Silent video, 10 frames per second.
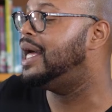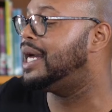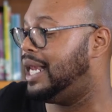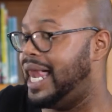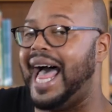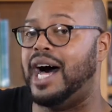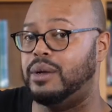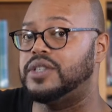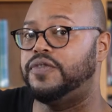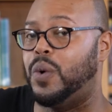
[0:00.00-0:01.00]

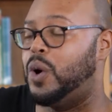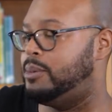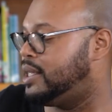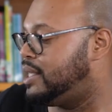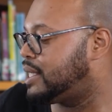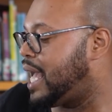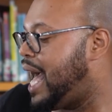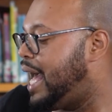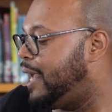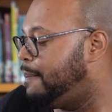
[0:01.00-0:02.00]
Clouds formed in the
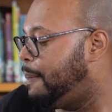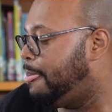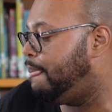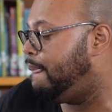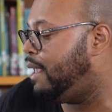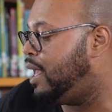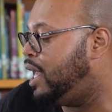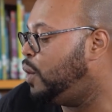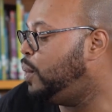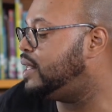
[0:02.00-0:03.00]
sky.
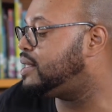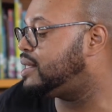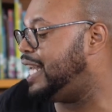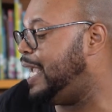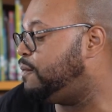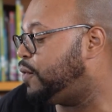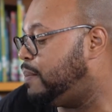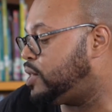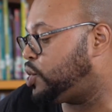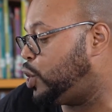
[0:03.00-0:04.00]
When the steam from
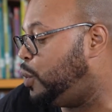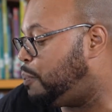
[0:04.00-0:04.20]
the soup